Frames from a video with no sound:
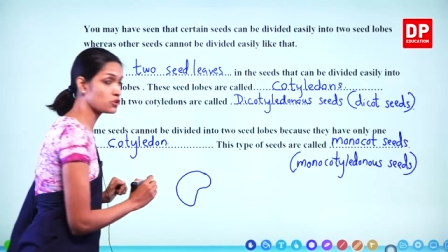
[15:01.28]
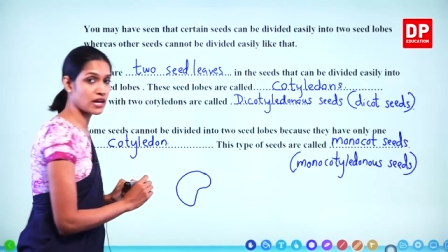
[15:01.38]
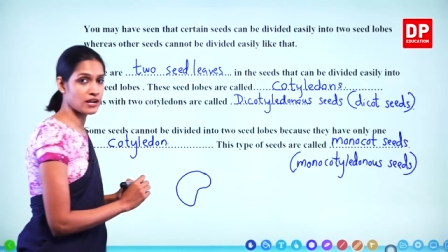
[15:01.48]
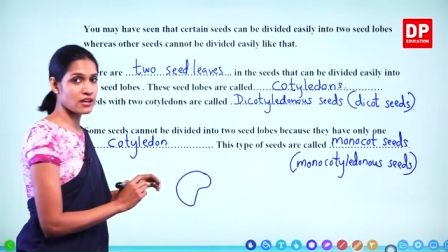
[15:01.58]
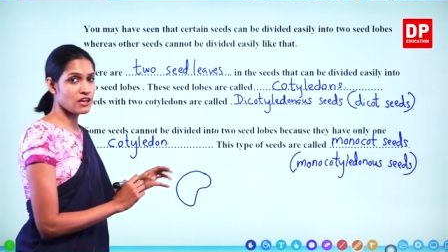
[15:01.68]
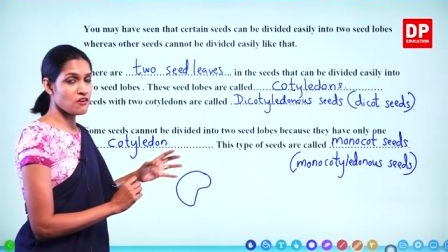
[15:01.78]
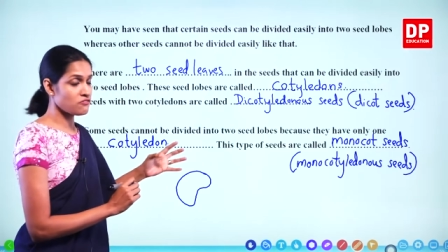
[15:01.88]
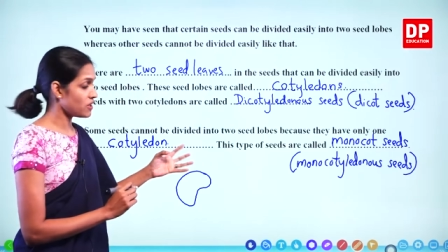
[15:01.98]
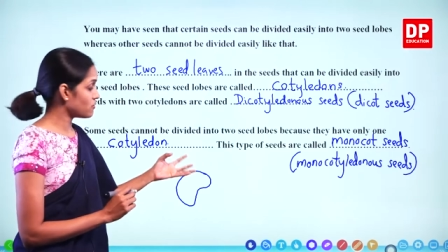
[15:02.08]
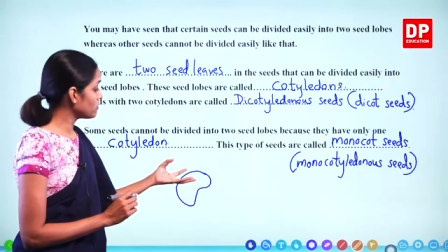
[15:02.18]
that
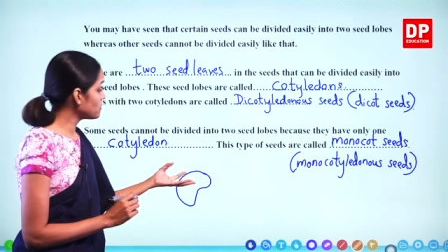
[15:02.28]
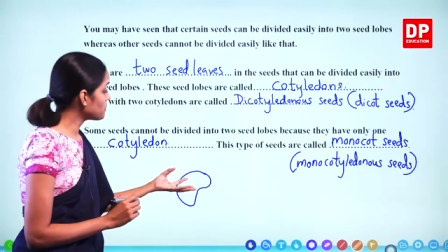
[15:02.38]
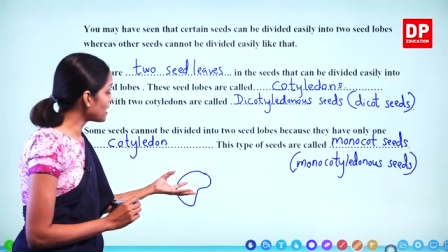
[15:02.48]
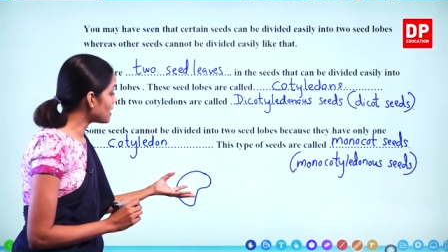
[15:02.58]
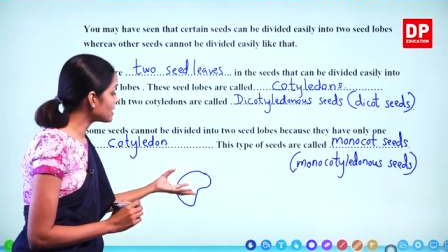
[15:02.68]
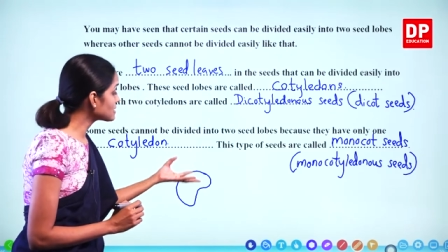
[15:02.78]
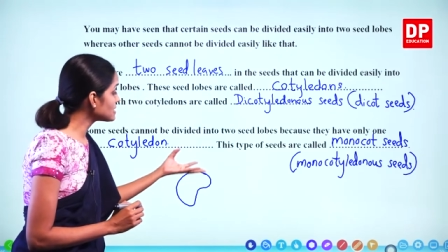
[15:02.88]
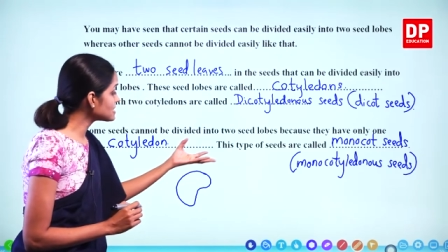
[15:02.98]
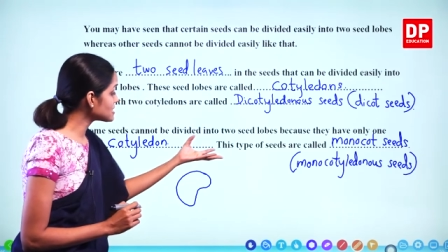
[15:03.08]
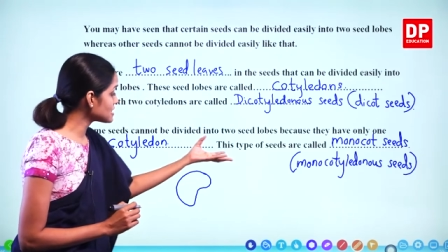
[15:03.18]
when we plant
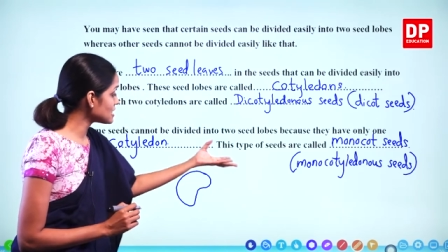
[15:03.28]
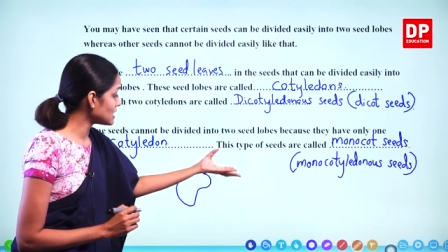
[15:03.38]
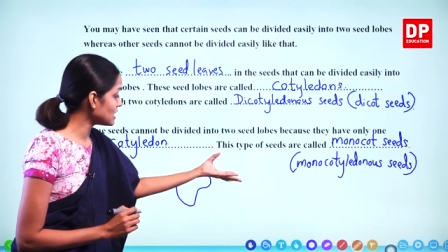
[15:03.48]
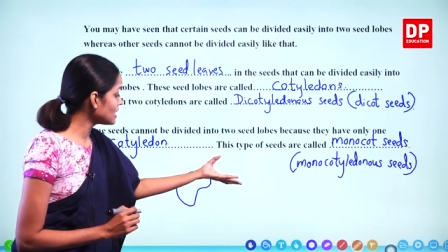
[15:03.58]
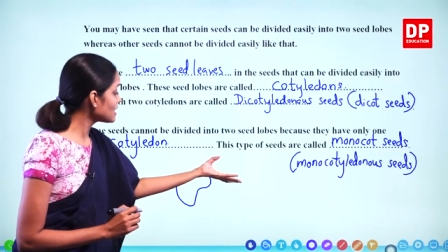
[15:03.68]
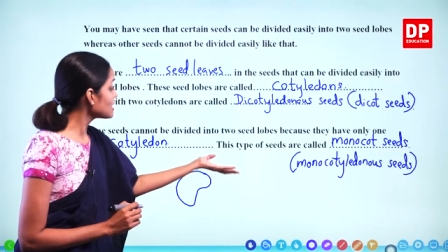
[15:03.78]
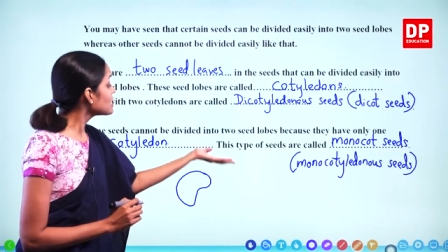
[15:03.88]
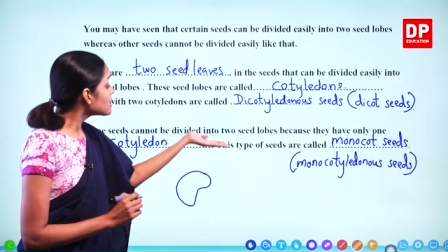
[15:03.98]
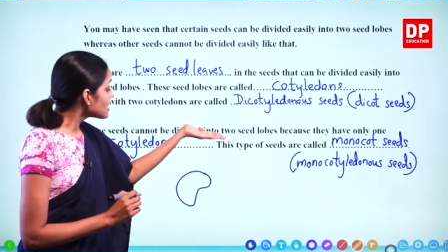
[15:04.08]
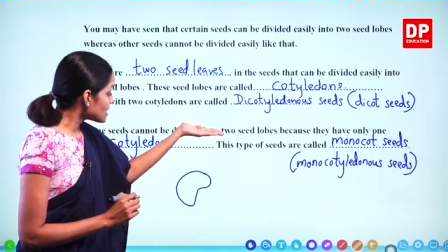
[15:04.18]
this seed,
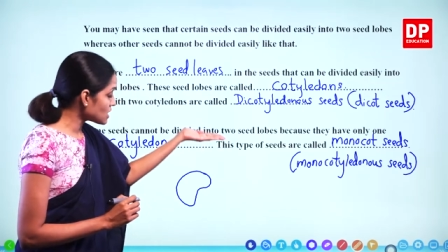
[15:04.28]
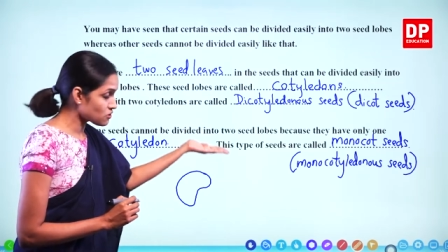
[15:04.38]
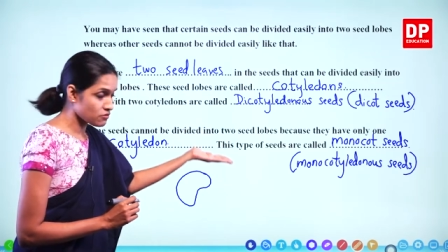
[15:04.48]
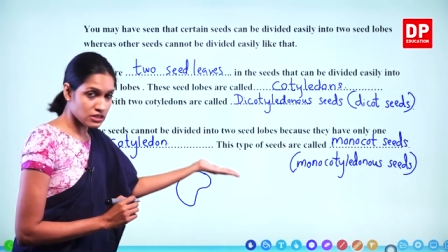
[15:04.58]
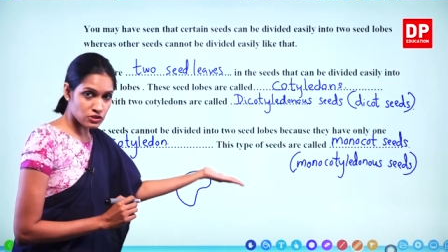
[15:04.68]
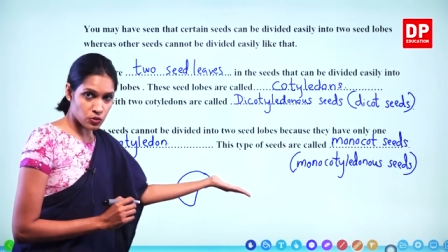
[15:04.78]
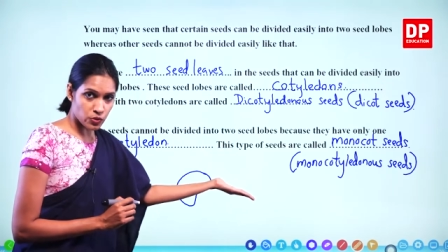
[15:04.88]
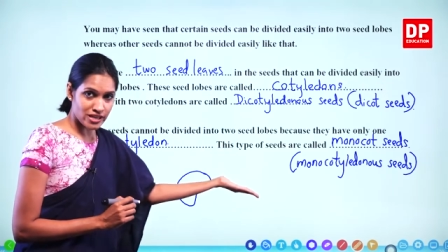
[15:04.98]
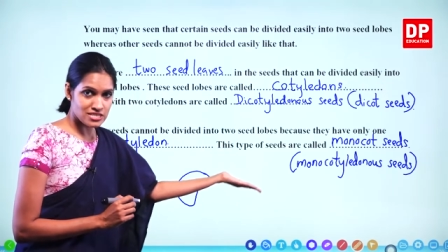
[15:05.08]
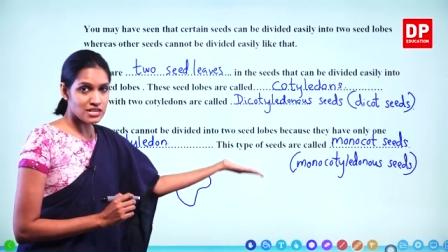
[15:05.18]
it will grow
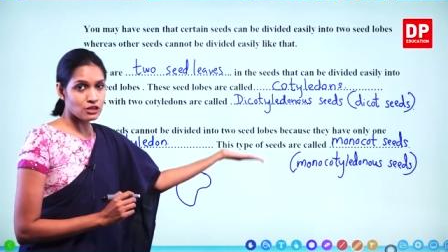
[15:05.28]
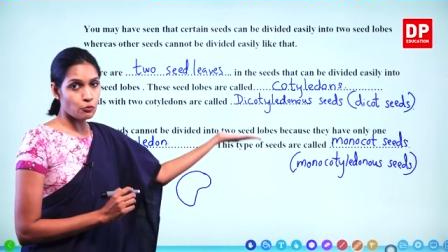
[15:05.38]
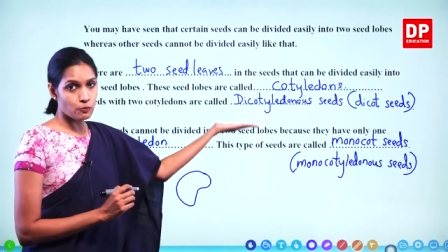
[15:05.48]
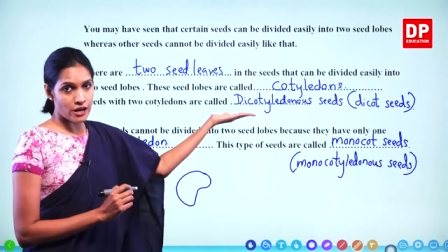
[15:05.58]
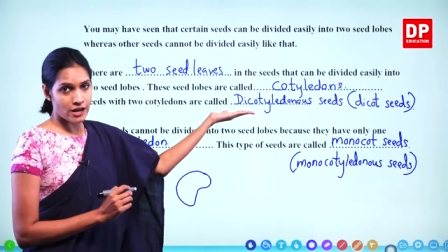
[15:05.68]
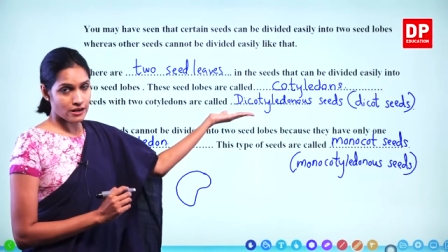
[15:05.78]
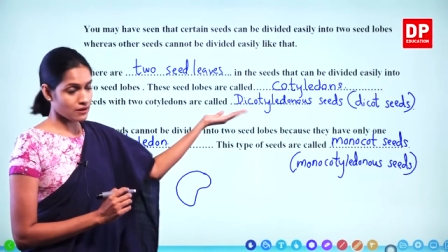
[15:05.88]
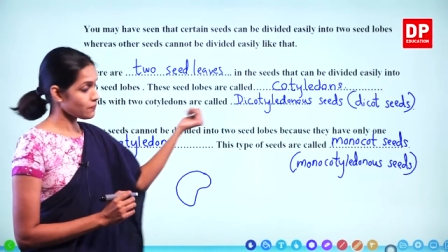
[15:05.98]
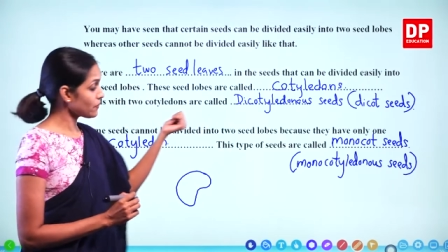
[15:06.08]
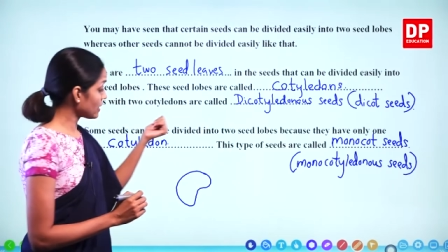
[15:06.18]
as a new plant.
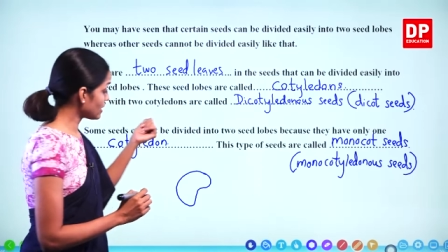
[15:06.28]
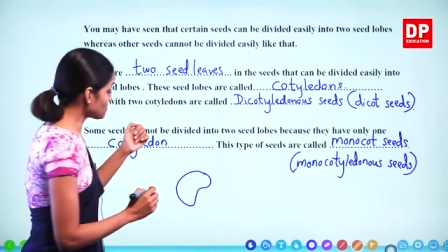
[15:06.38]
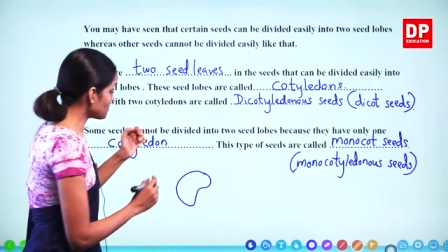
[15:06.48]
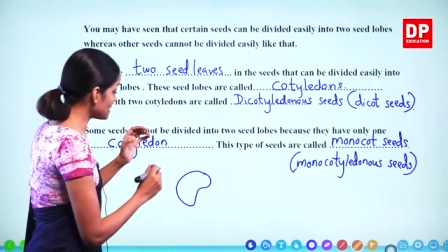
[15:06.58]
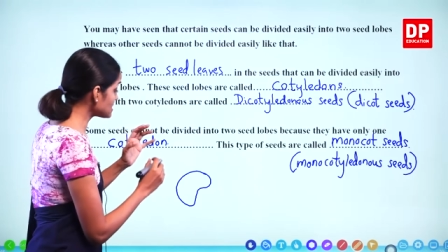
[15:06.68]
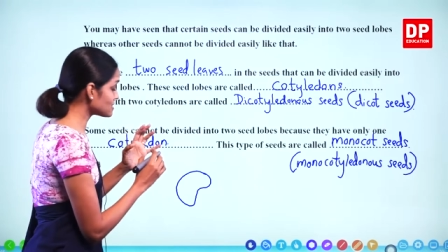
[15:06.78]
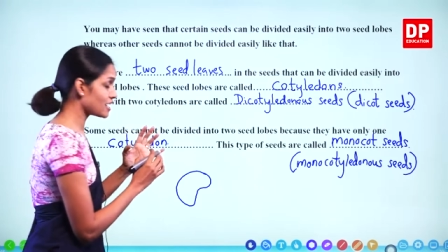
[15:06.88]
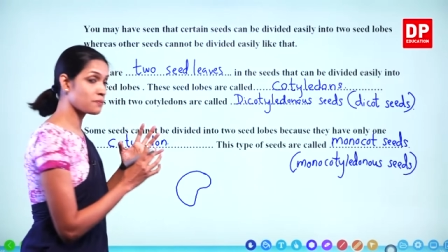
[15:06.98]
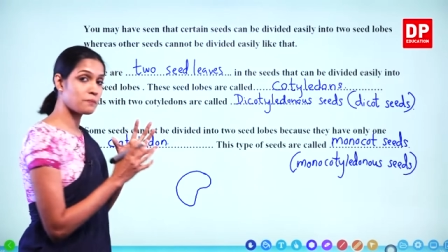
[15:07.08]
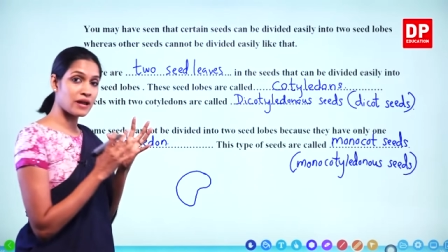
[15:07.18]
It means
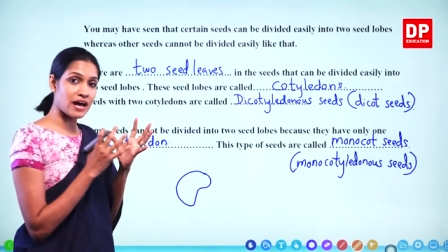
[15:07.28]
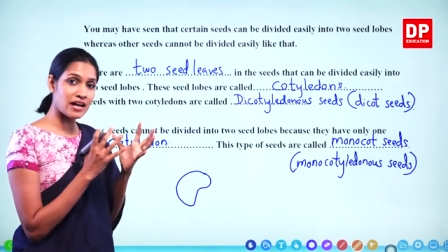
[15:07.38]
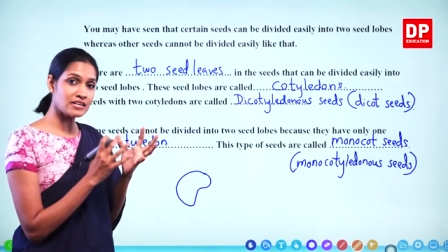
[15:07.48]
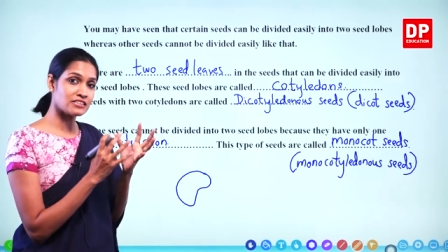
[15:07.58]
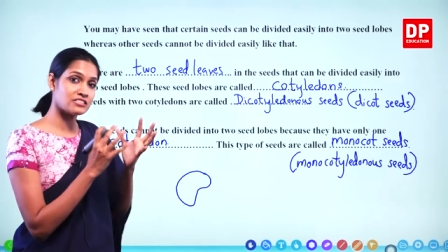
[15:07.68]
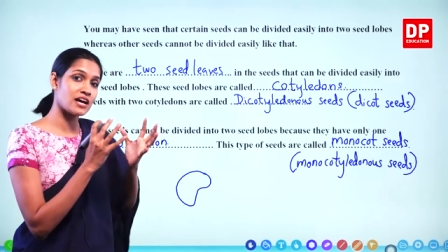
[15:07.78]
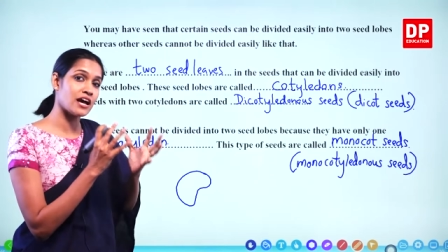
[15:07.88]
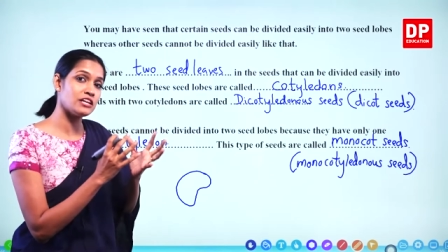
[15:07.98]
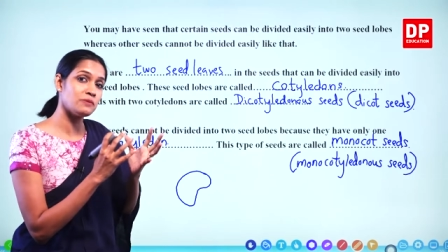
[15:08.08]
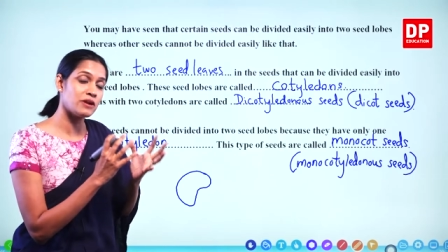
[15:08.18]
that plant, the
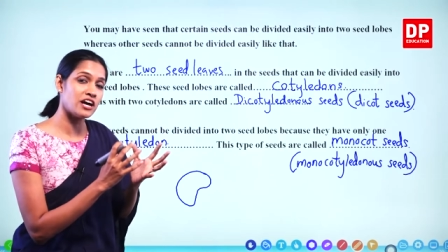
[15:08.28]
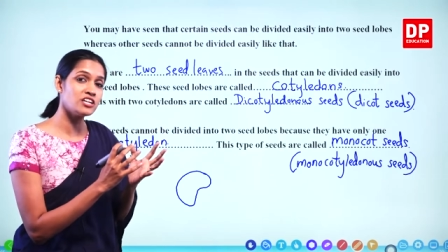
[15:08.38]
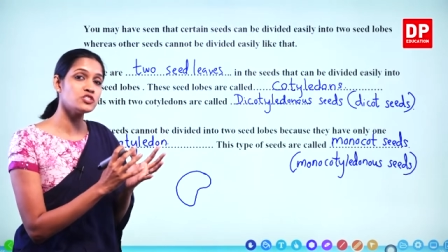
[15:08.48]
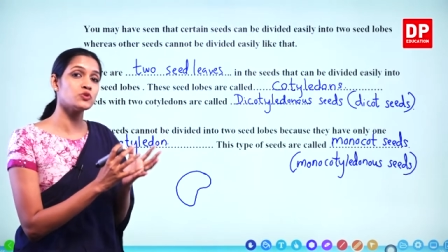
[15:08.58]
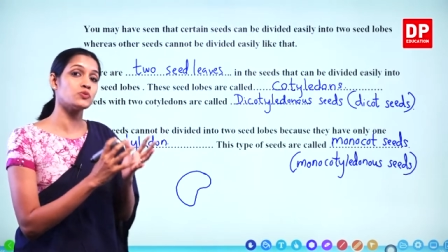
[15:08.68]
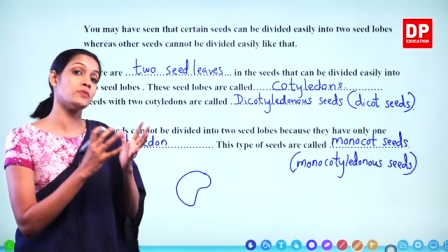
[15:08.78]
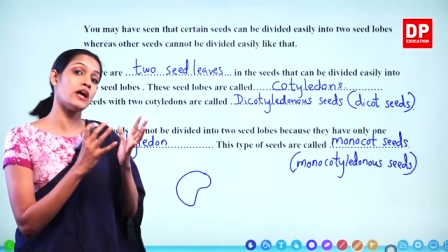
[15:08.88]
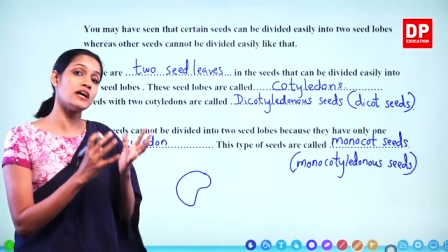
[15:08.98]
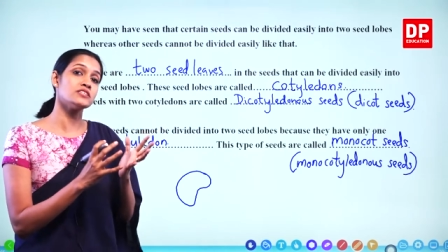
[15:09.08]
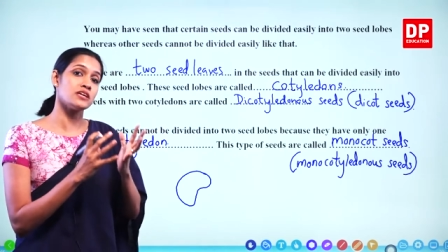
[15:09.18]
tiny plant or
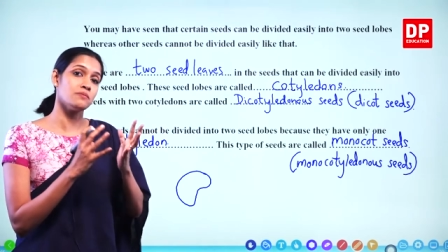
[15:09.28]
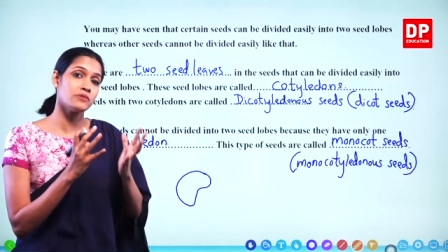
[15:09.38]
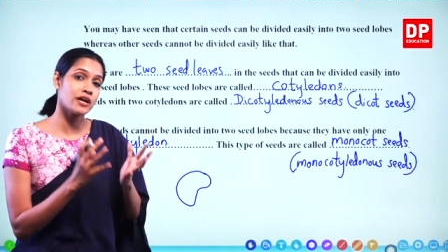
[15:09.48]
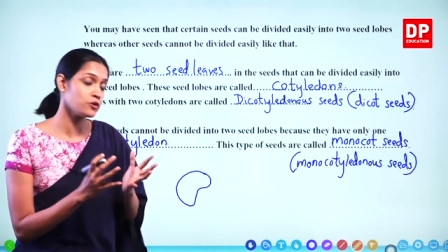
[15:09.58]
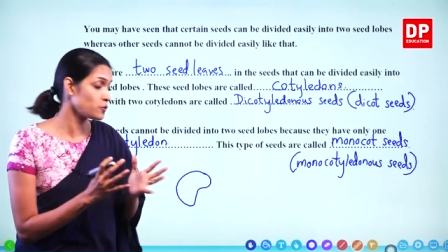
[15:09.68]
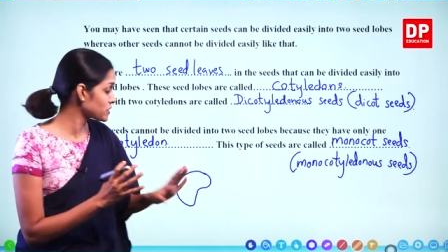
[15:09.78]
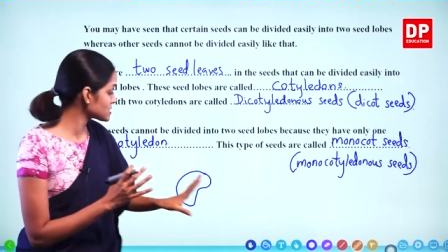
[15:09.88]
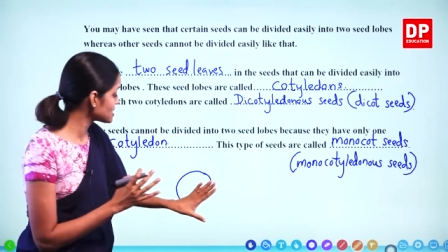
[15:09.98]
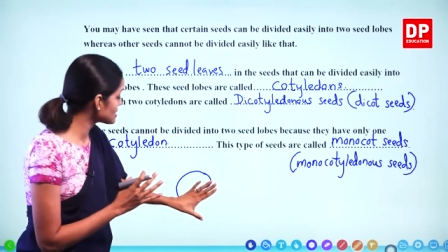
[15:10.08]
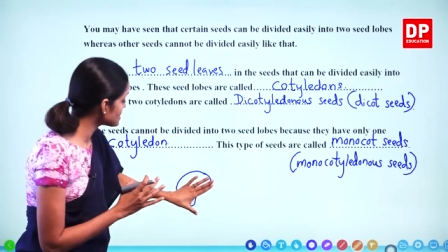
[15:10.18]
plant embryo present